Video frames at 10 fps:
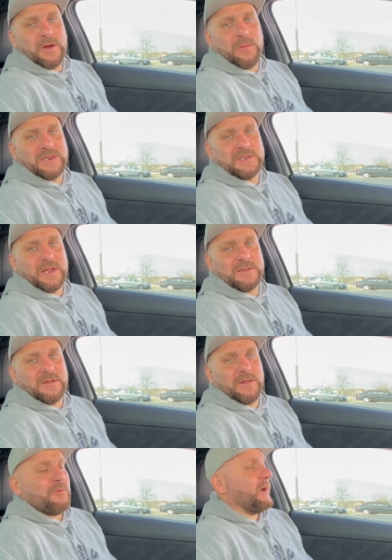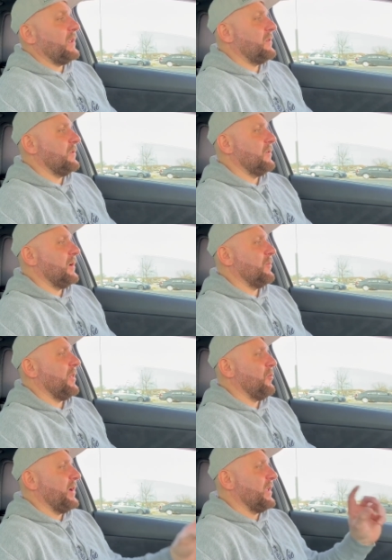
much that's gonna weight. I'm gonna weight